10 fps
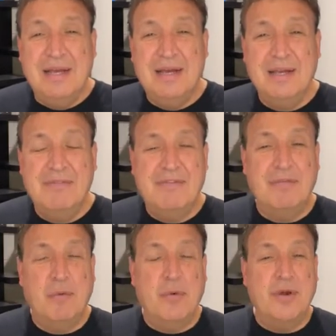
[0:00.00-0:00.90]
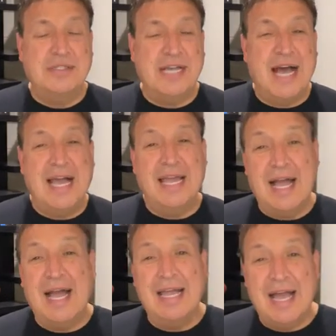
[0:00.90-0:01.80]
uh, if every word is I,
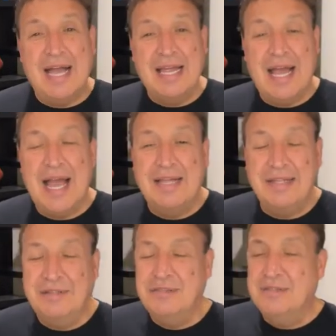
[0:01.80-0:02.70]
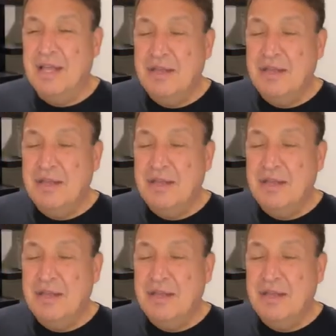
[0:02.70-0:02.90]
I, I, I, then you,